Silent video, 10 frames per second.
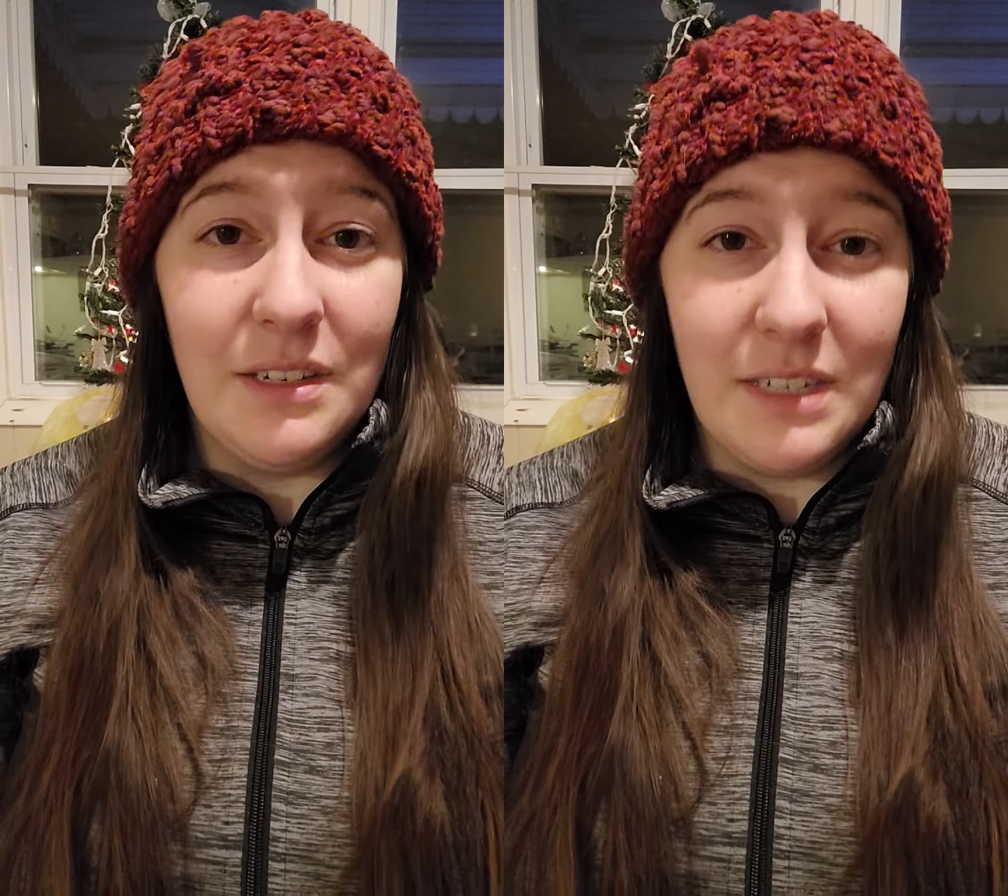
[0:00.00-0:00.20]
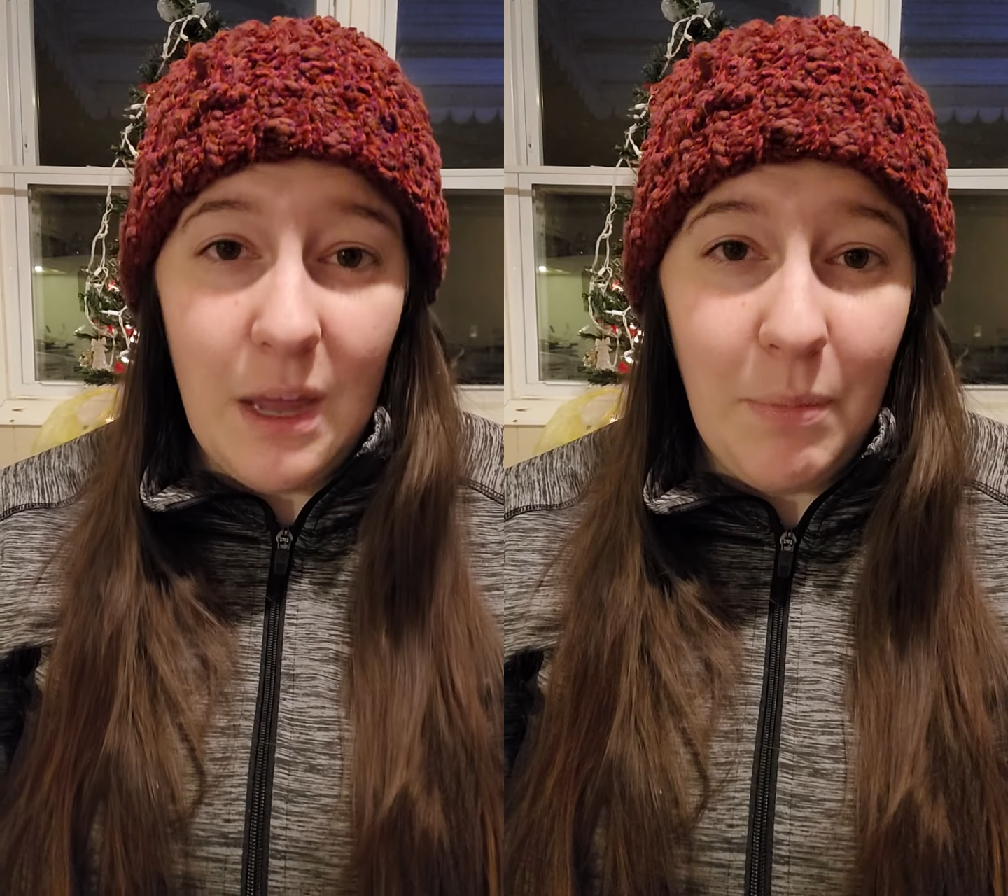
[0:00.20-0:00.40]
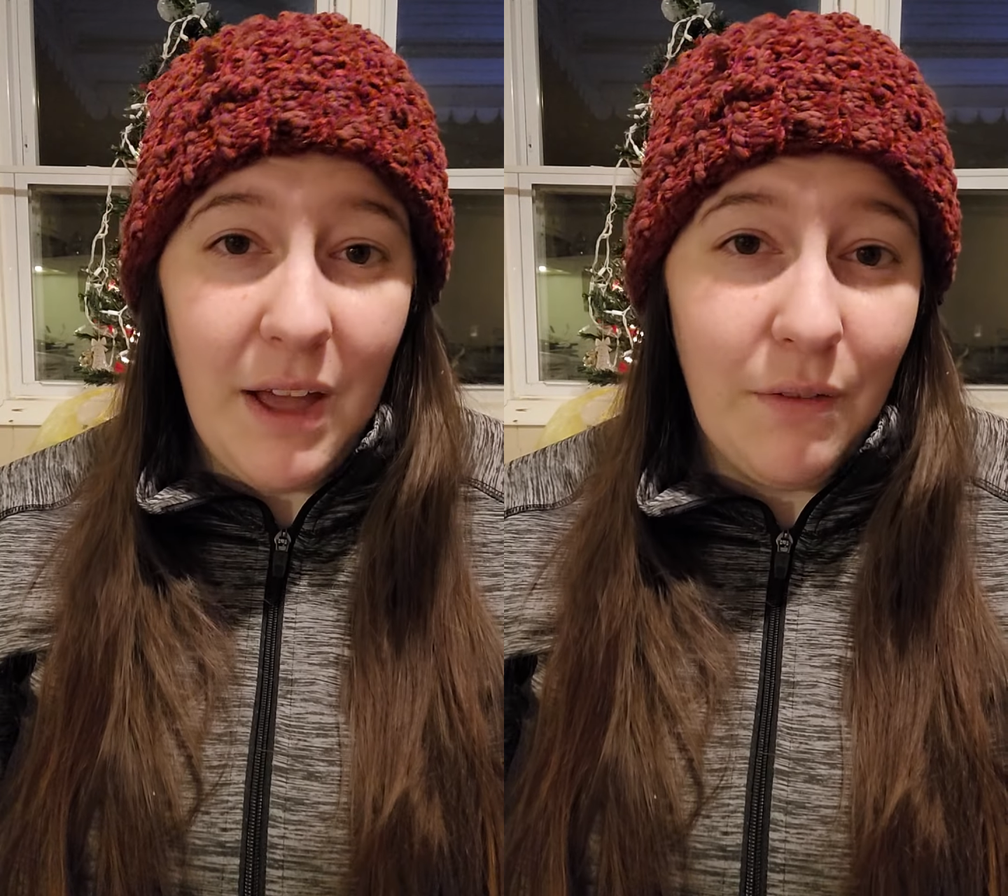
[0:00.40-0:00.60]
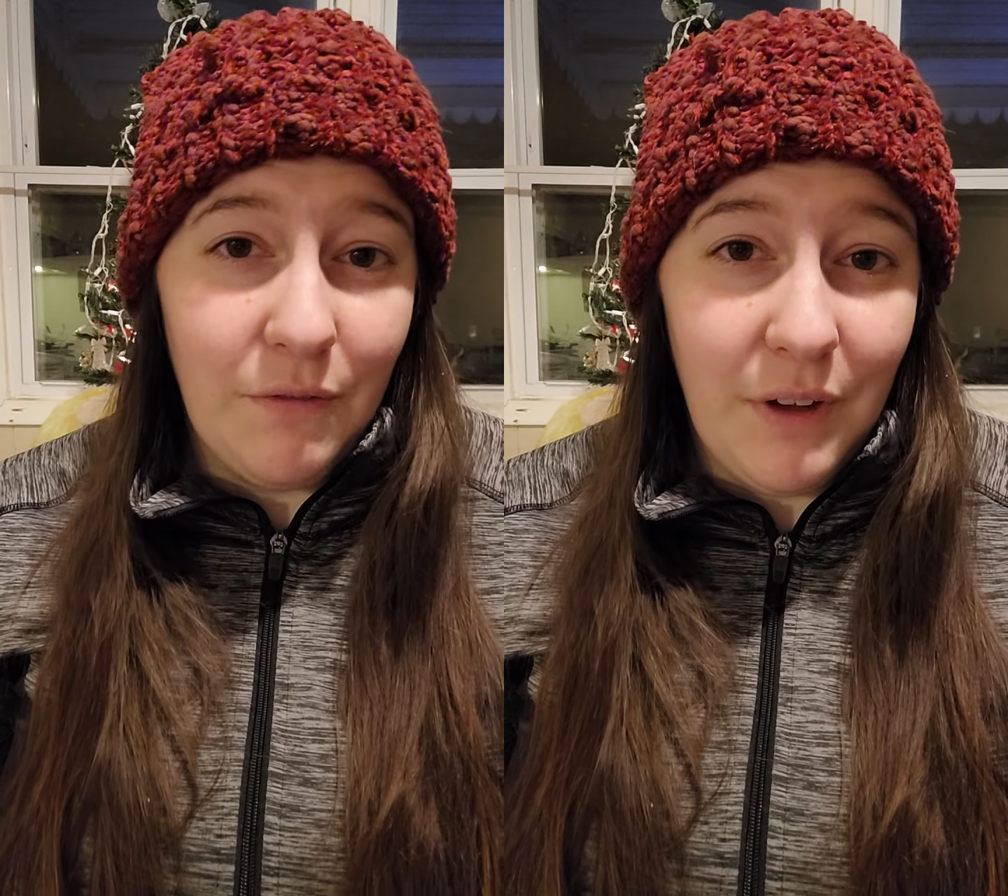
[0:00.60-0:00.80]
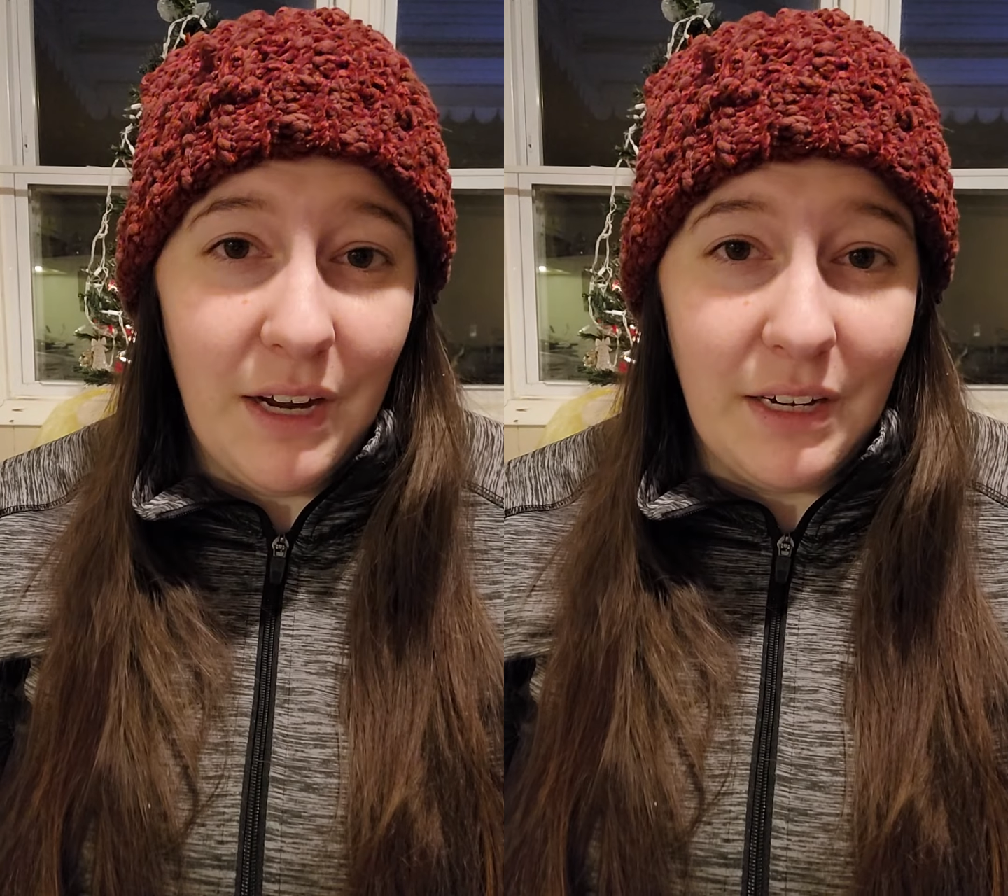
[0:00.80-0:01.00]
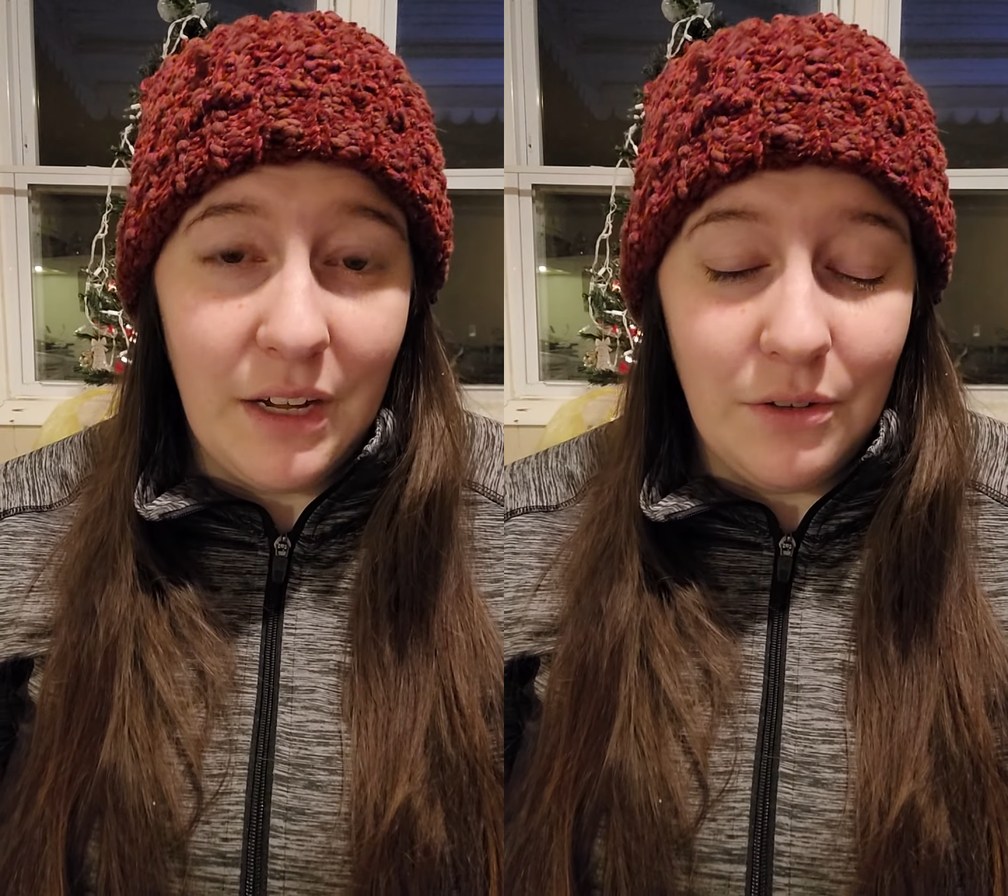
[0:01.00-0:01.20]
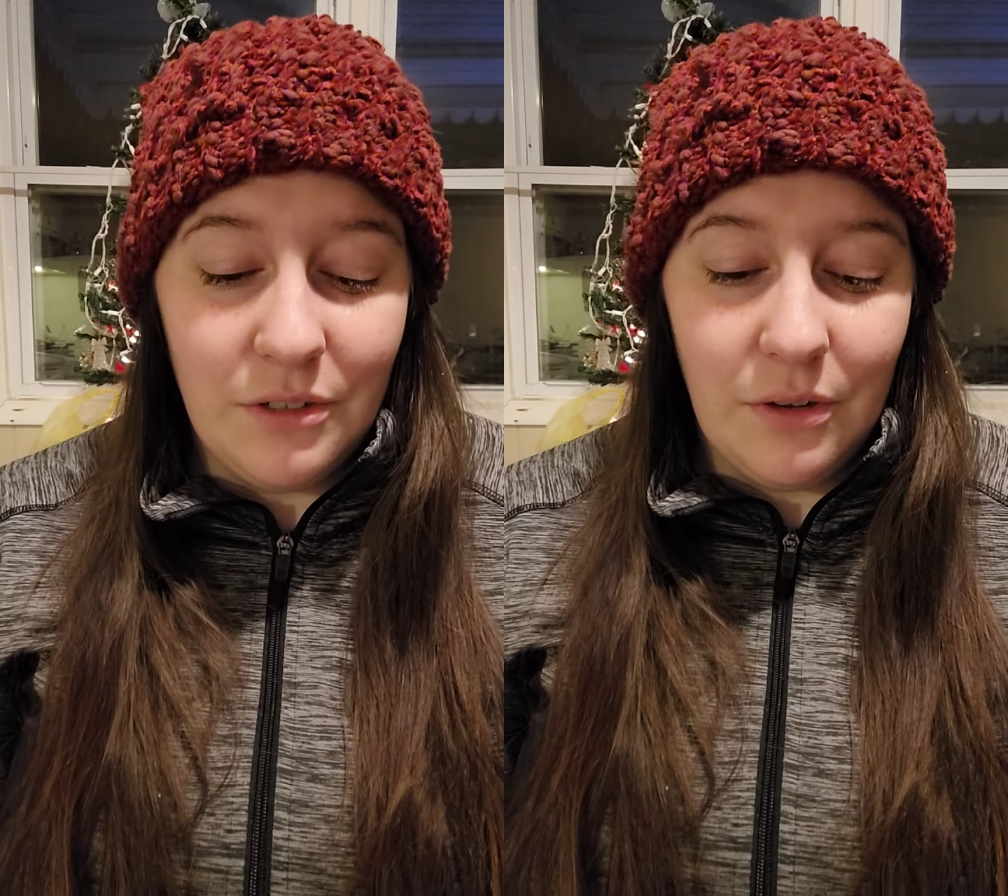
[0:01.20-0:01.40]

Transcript: to step out and find out.